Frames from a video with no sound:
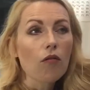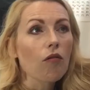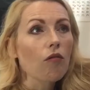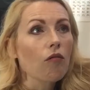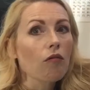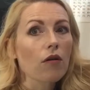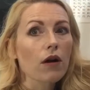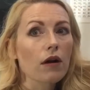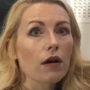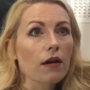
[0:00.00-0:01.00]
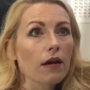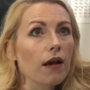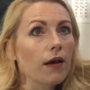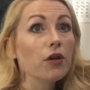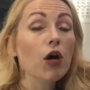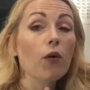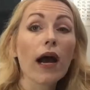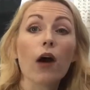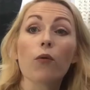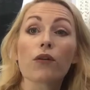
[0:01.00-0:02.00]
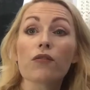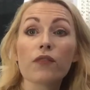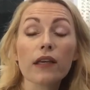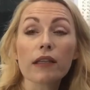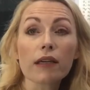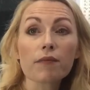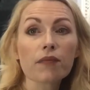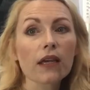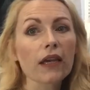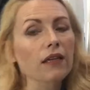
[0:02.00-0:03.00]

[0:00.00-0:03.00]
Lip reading: or know how we're feeling. And